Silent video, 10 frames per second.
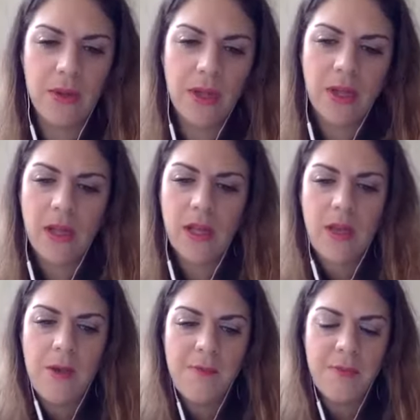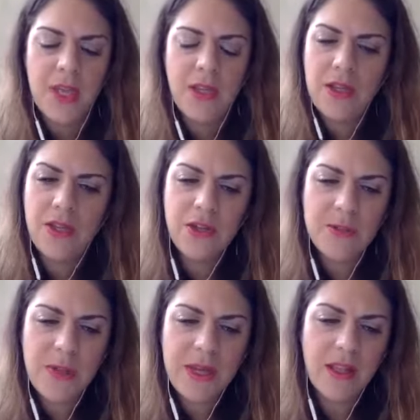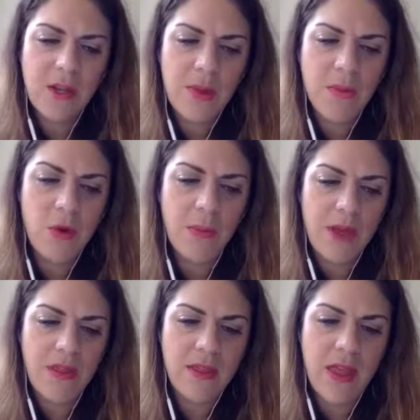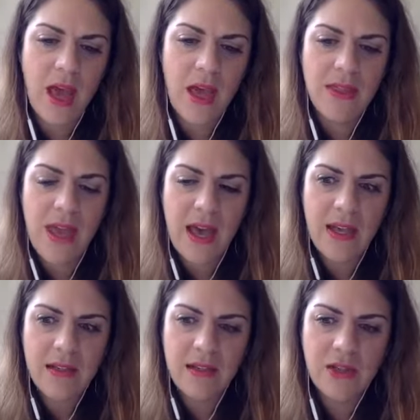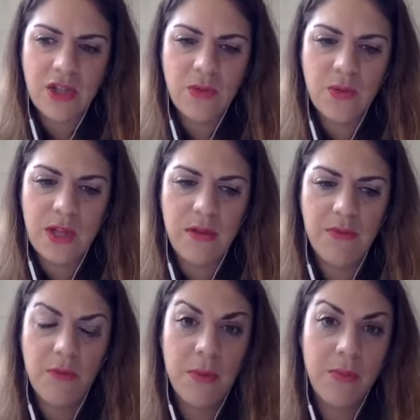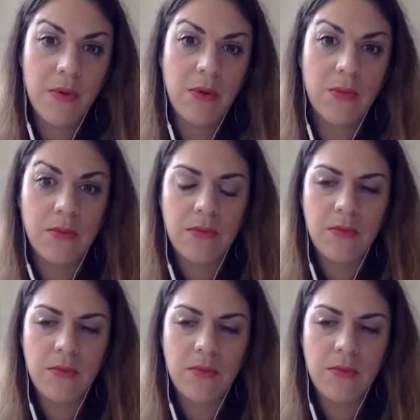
And can you speak a little bit more about how that shows up for people,